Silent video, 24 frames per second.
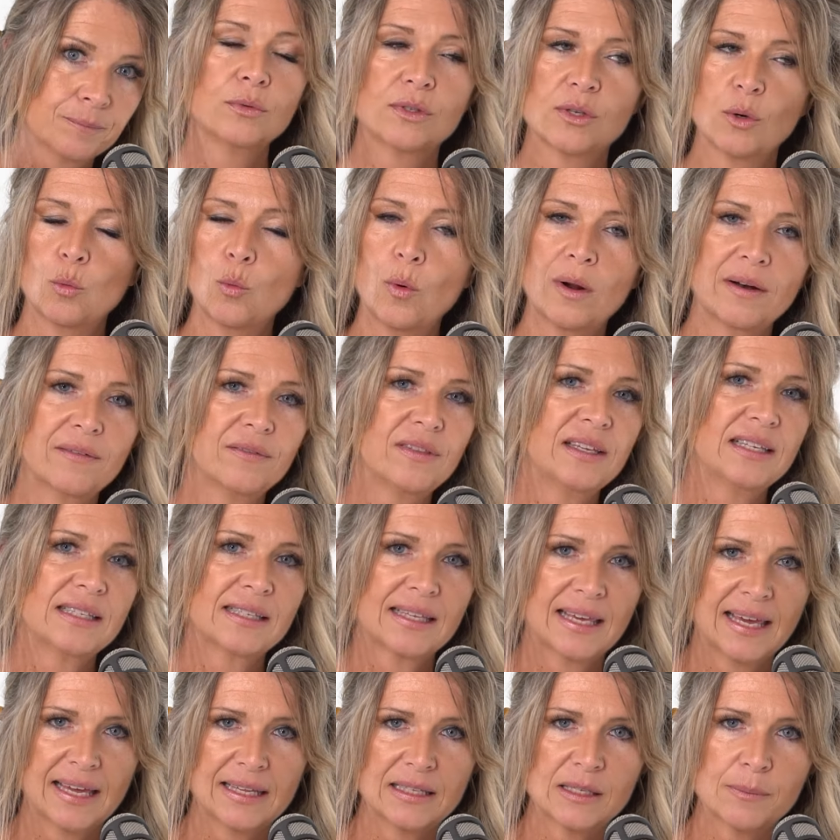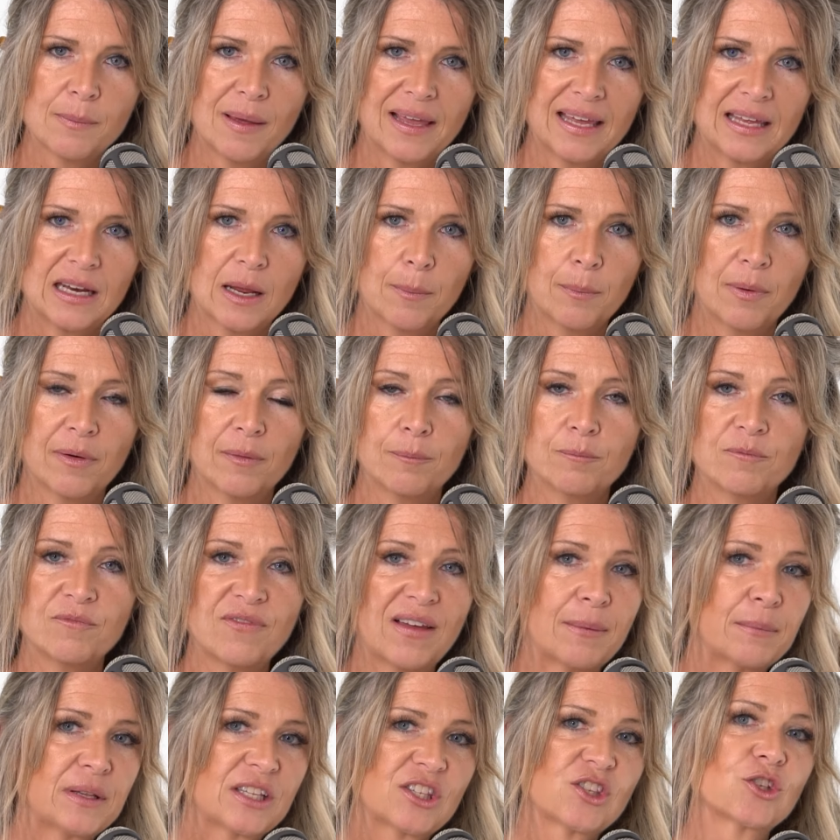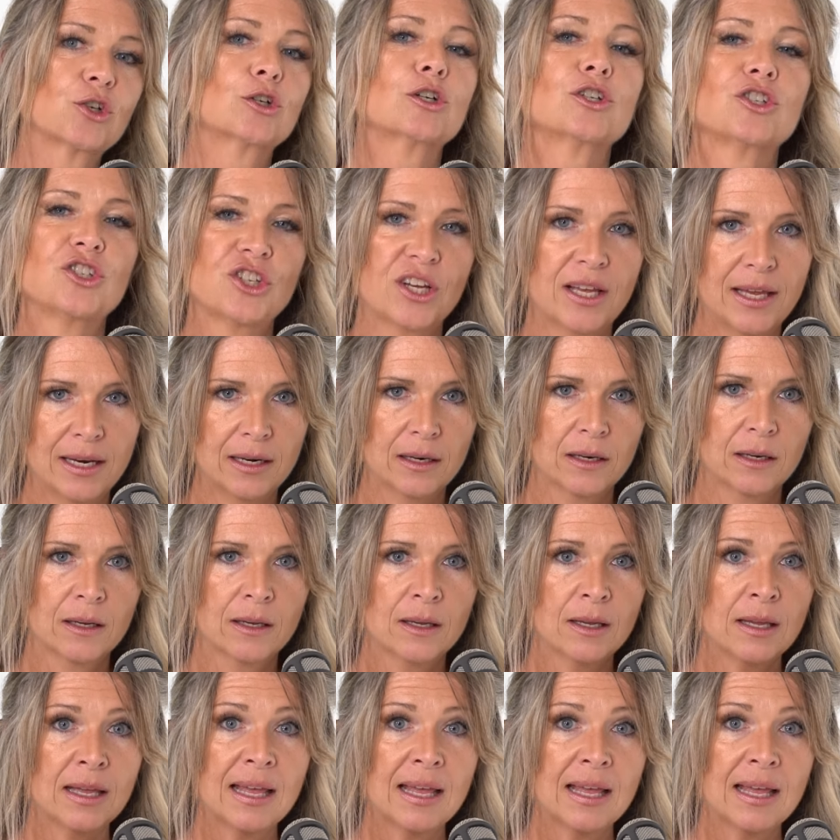So, one of these kids may end up a famous surgeon,